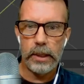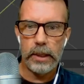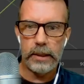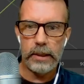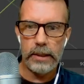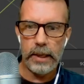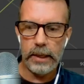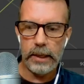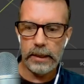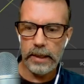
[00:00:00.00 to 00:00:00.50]

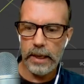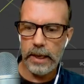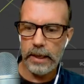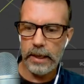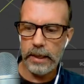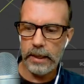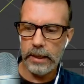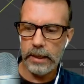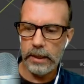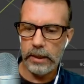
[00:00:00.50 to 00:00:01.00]
Take that
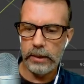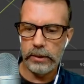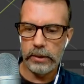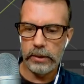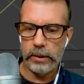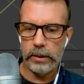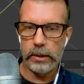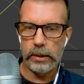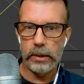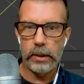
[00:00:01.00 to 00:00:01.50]
edge
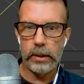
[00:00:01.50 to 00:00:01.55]
and